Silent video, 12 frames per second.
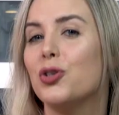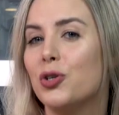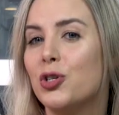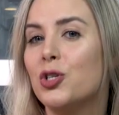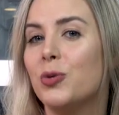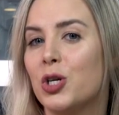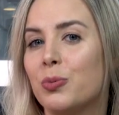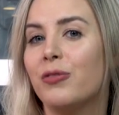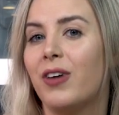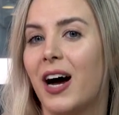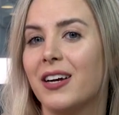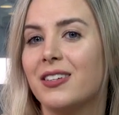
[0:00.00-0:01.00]
do switch
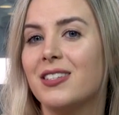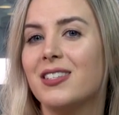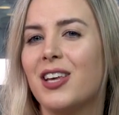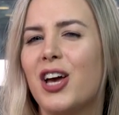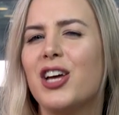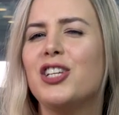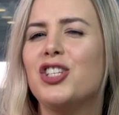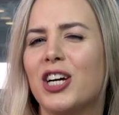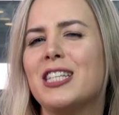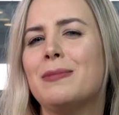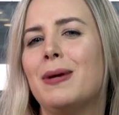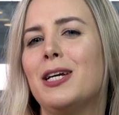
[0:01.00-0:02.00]
providers,
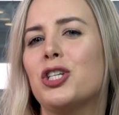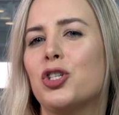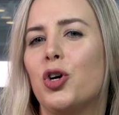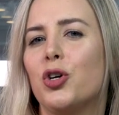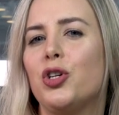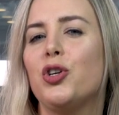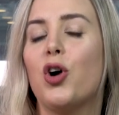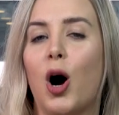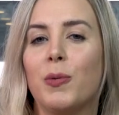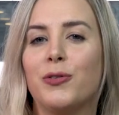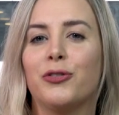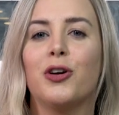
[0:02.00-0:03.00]
just make sure you
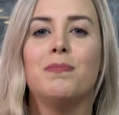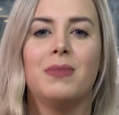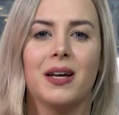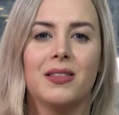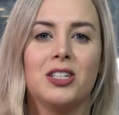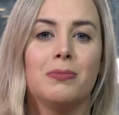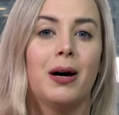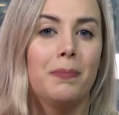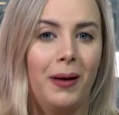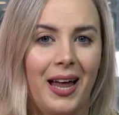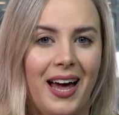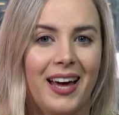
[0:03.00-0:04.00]
opt for a month-to-month
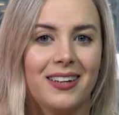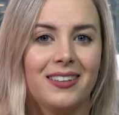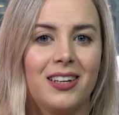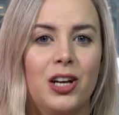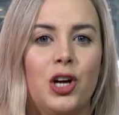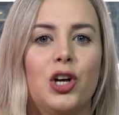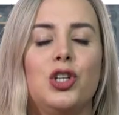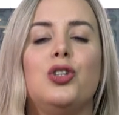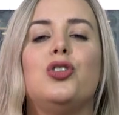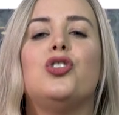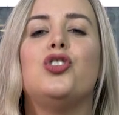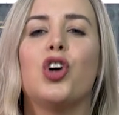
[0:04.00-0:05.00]
plan.
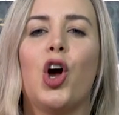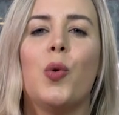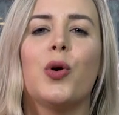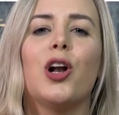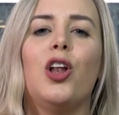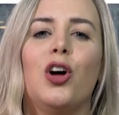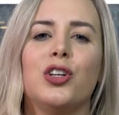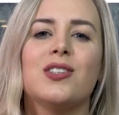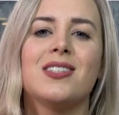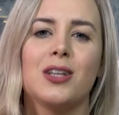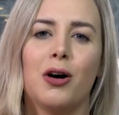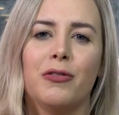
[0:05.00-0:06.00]
You don't want to lock
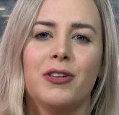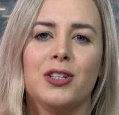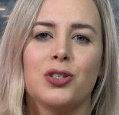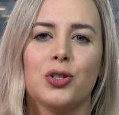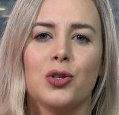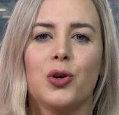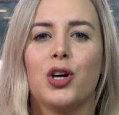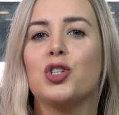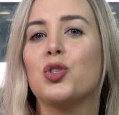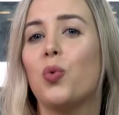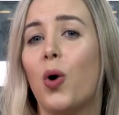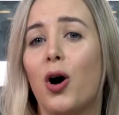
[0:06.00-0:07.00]
yourself into a
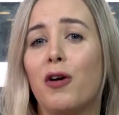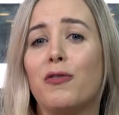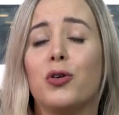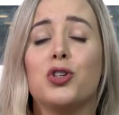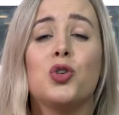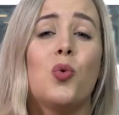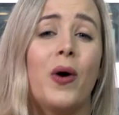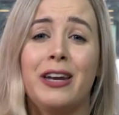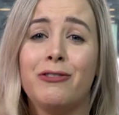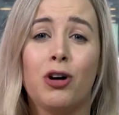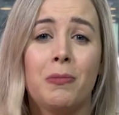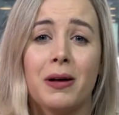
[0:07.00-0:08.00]
12 or
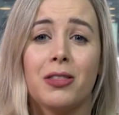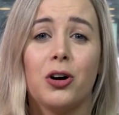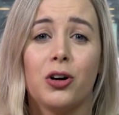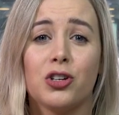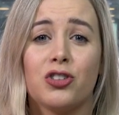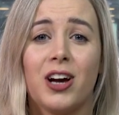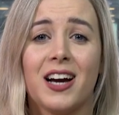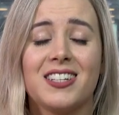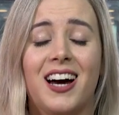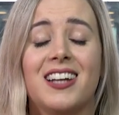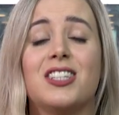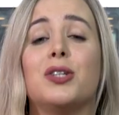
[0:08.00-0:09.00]
24-month contract
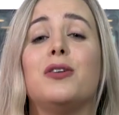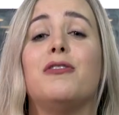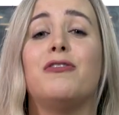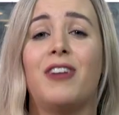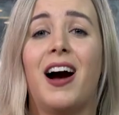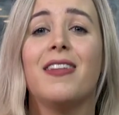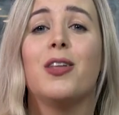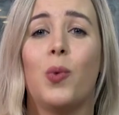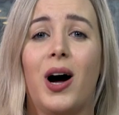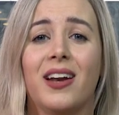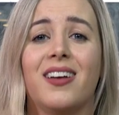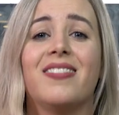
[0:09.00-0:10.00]
until you find the
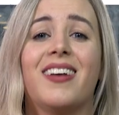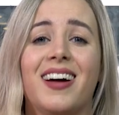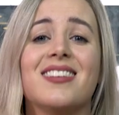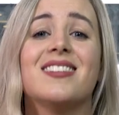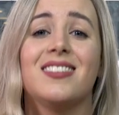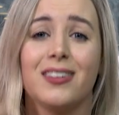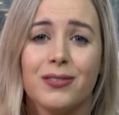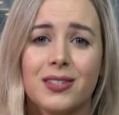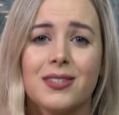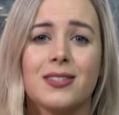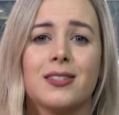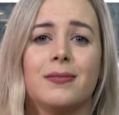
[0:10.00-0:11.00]
one that delivers.